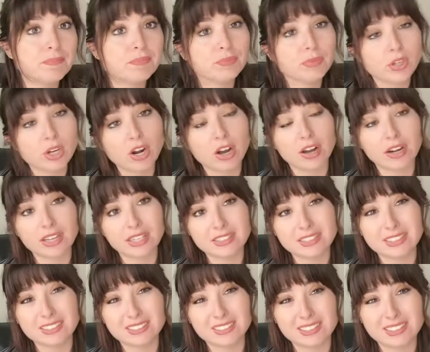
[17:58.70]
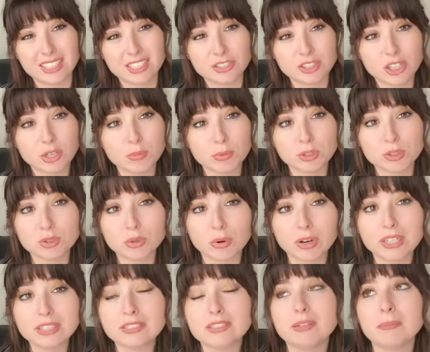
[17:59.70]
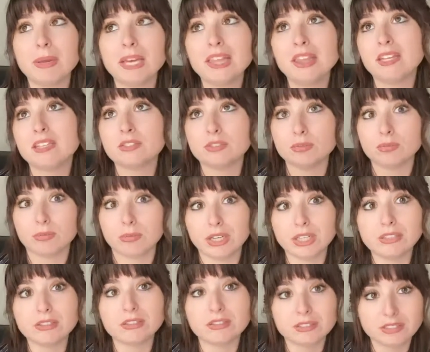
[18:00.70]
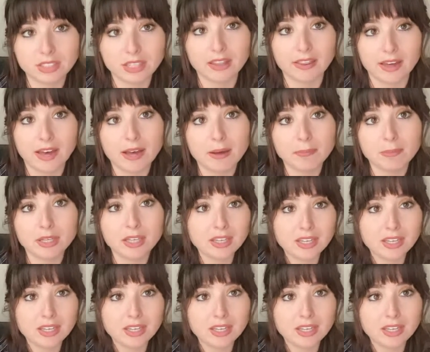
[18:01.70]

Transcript: your audience's attention with stories to make this real to them.